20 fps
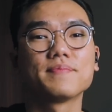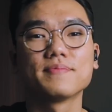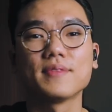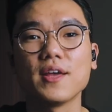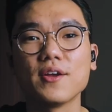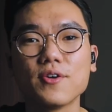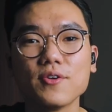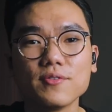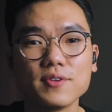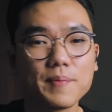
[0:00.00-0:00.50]

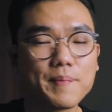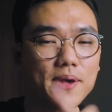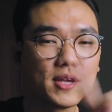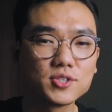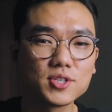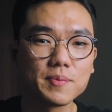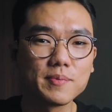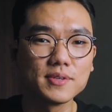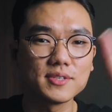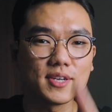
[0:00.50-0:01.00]
There you go, the bass
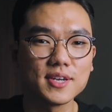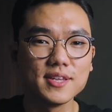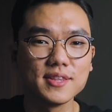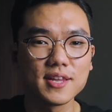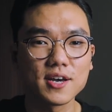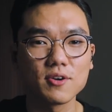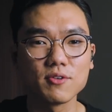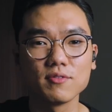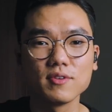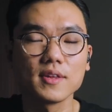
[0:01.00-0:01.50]
drum is in
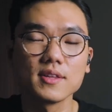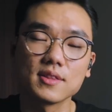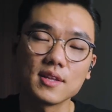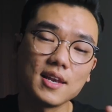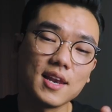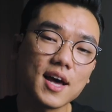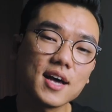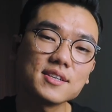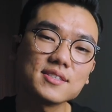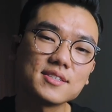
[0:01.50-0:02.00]
now. The
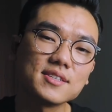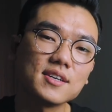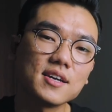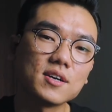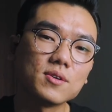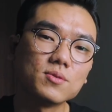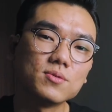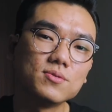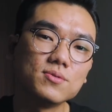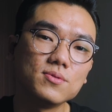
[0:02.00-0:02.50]
last thing
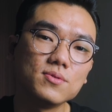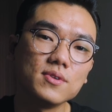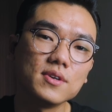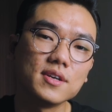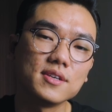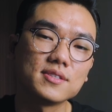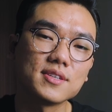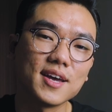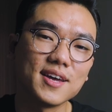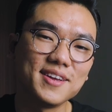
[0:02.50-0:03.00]
I'll do
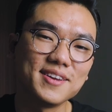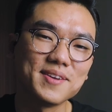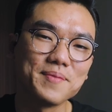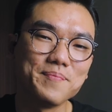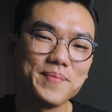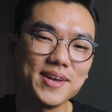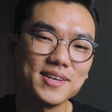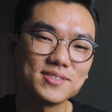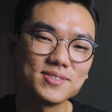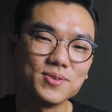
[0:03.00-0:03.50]
is adding the
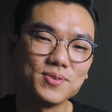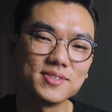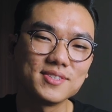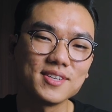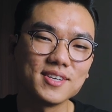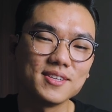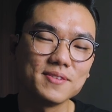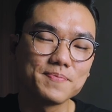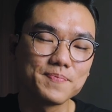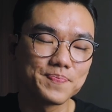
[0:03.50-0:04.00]
bass notes
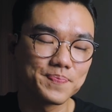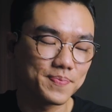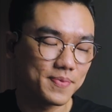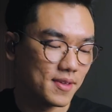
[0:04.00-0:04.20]
in